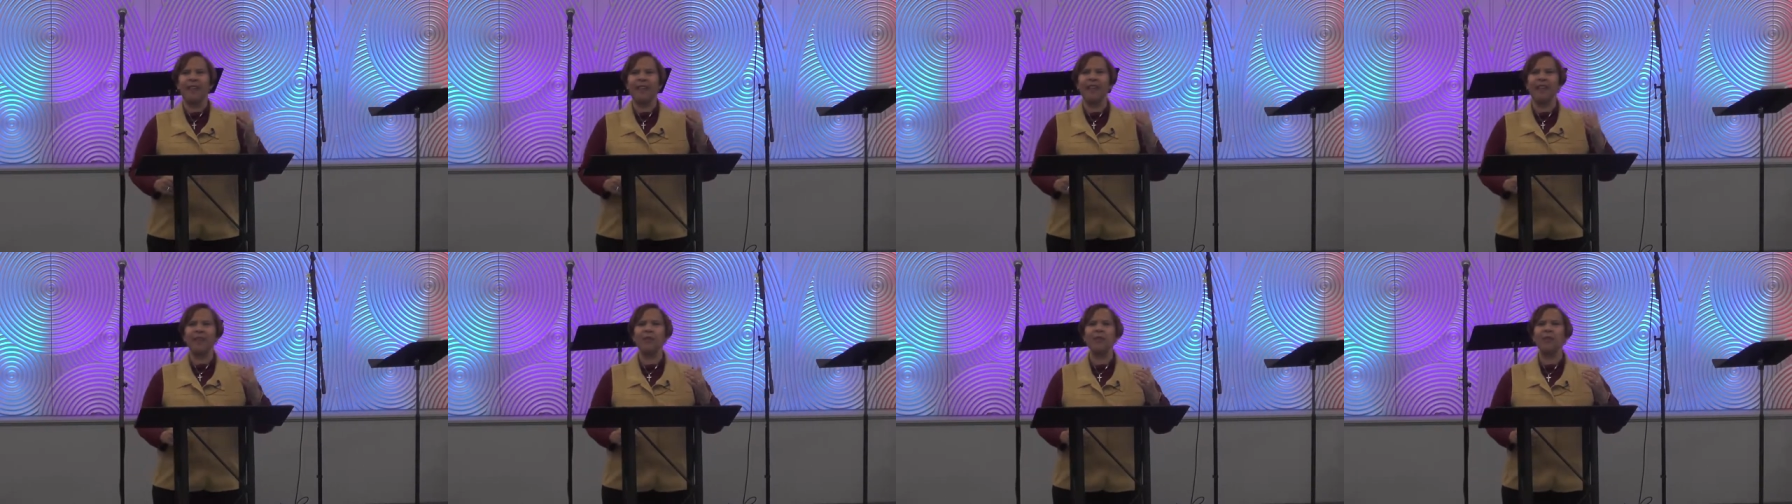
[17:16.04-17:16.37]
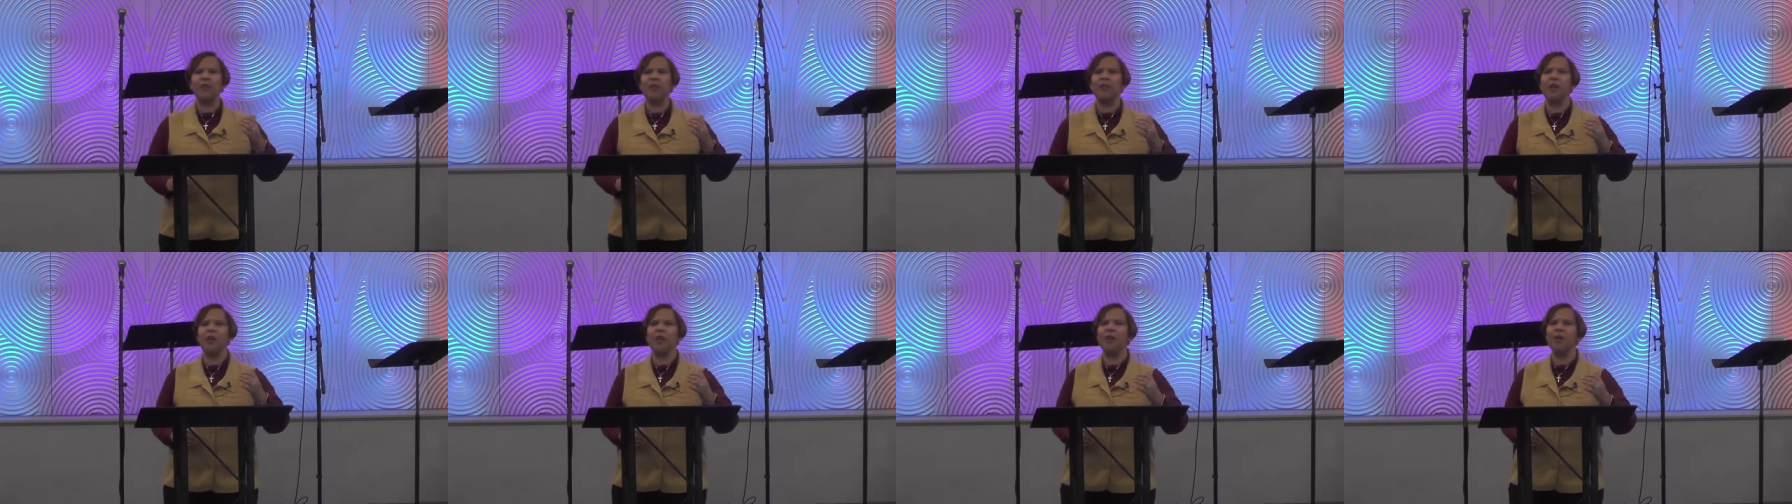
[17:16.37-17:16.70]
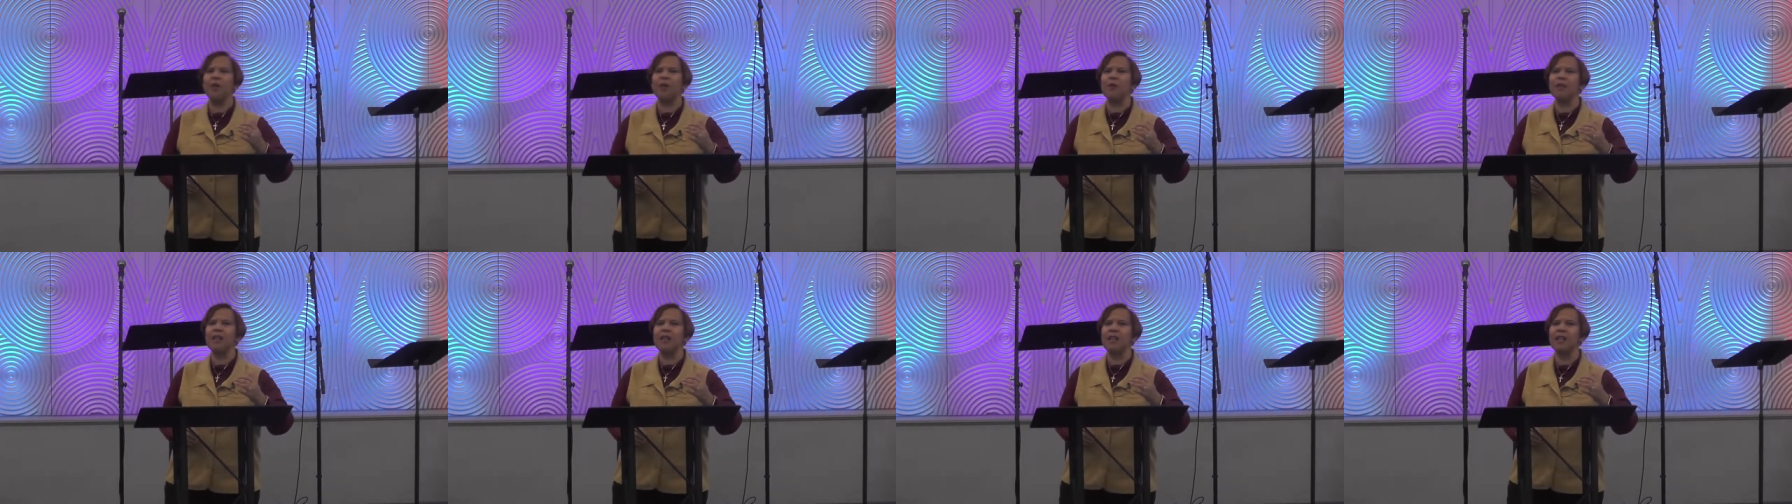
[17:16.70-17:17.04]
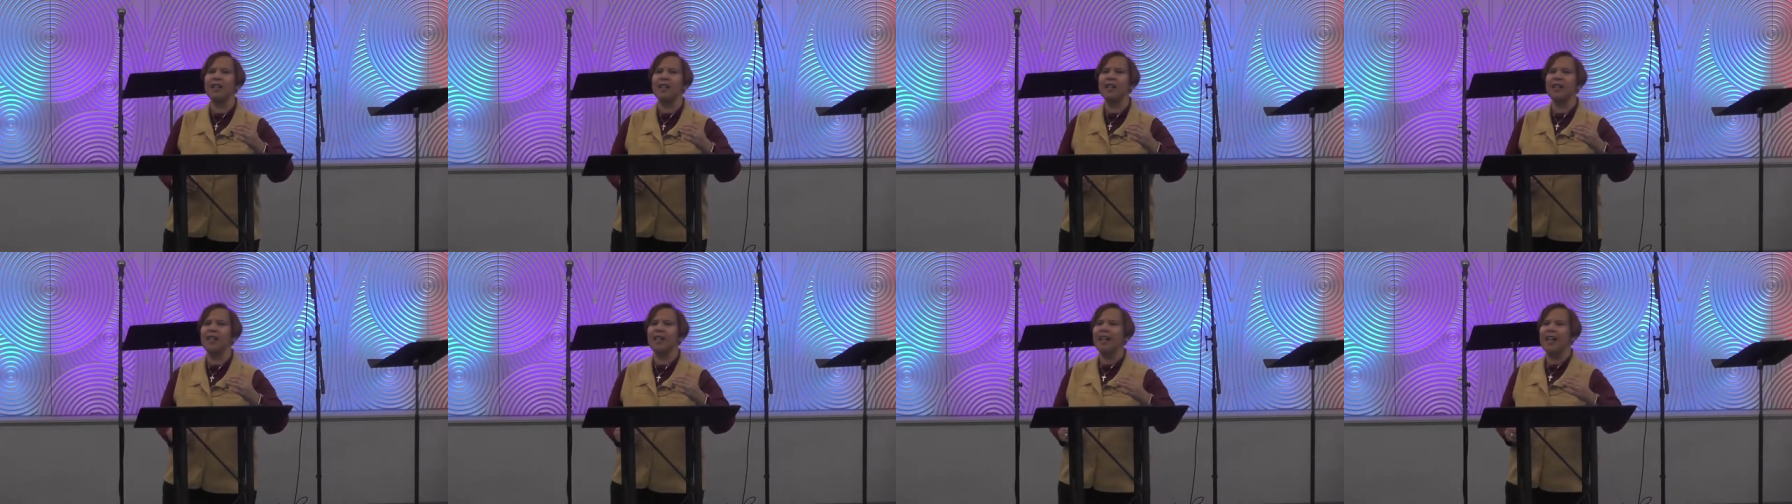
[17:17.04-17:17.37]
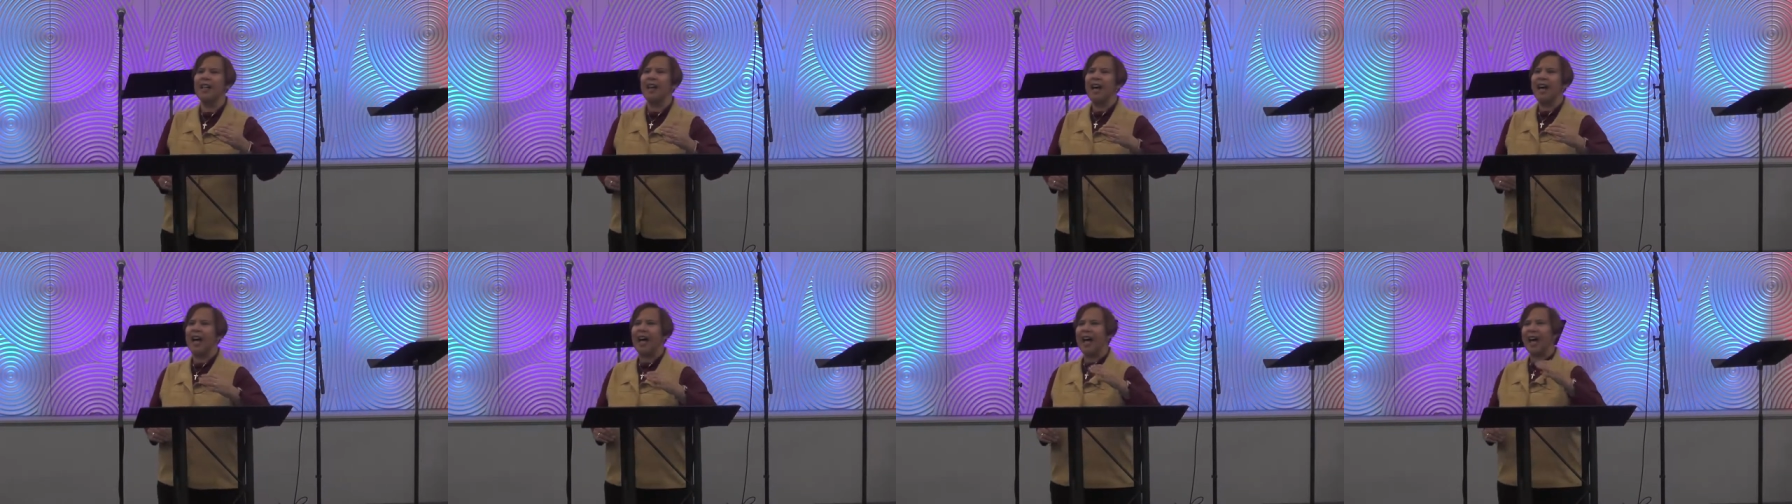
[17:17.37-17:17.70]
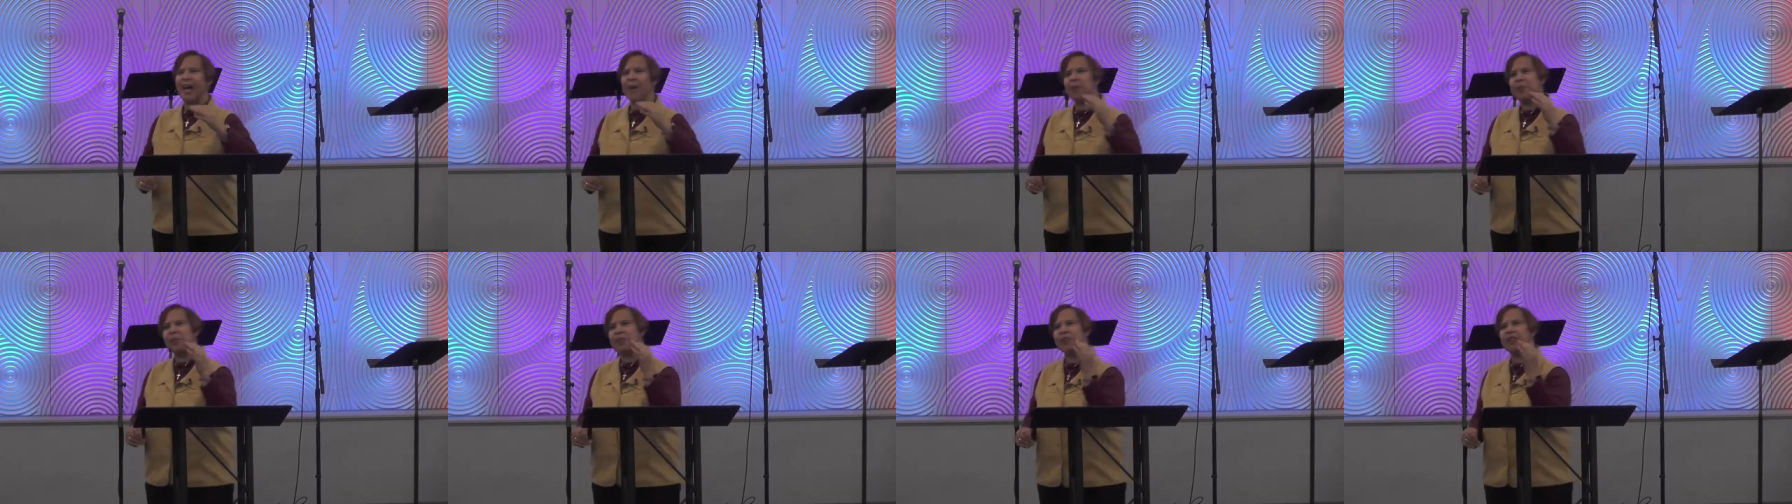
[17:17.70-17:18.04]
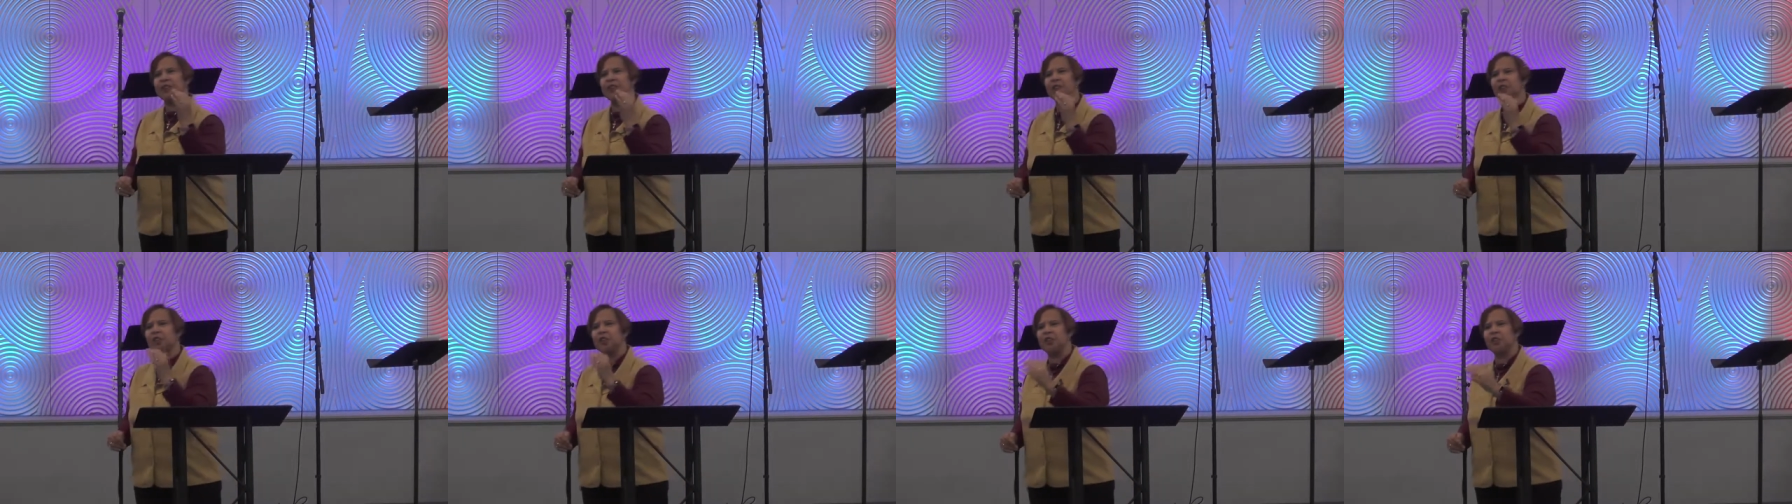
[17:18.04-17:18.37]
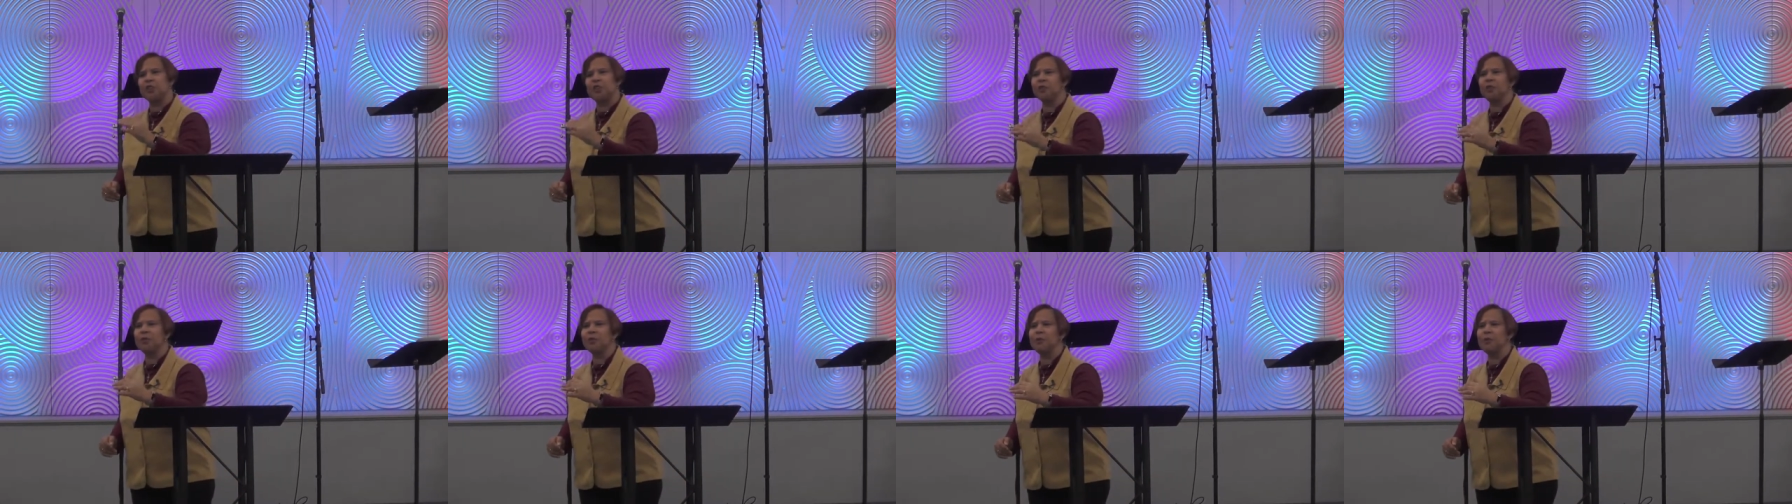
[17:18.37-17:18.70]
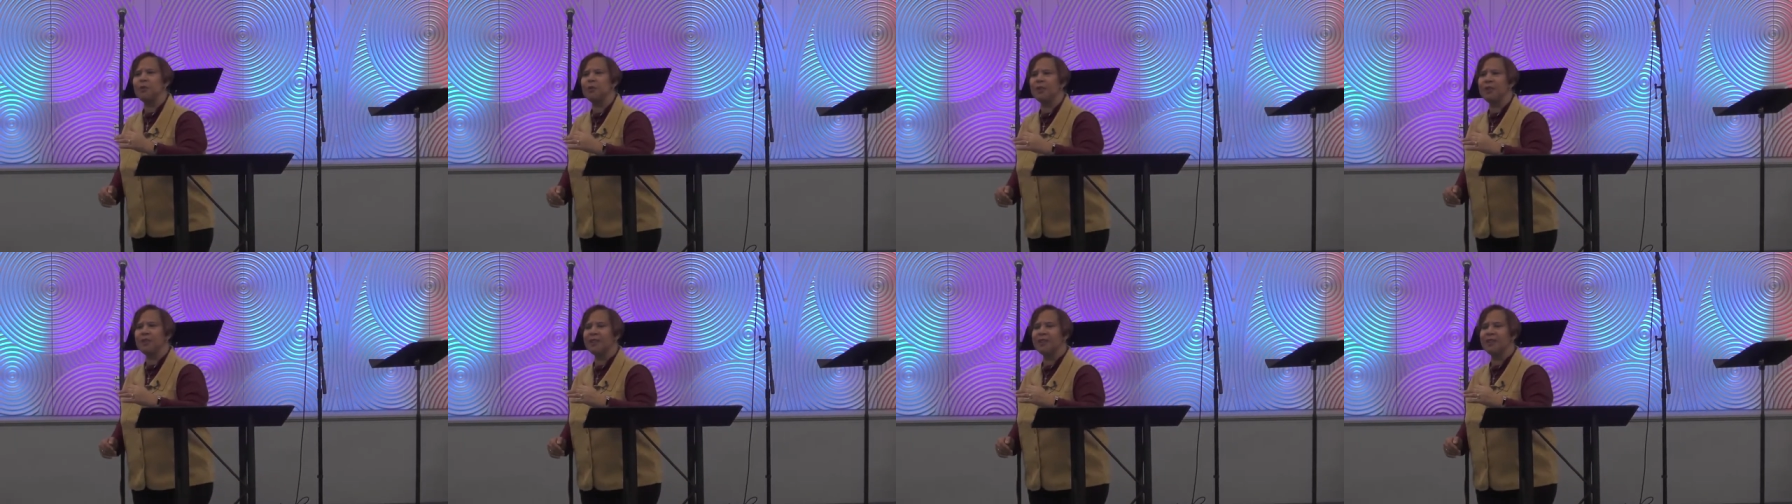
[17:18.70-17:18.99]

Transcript: even though I wasn't a Jew,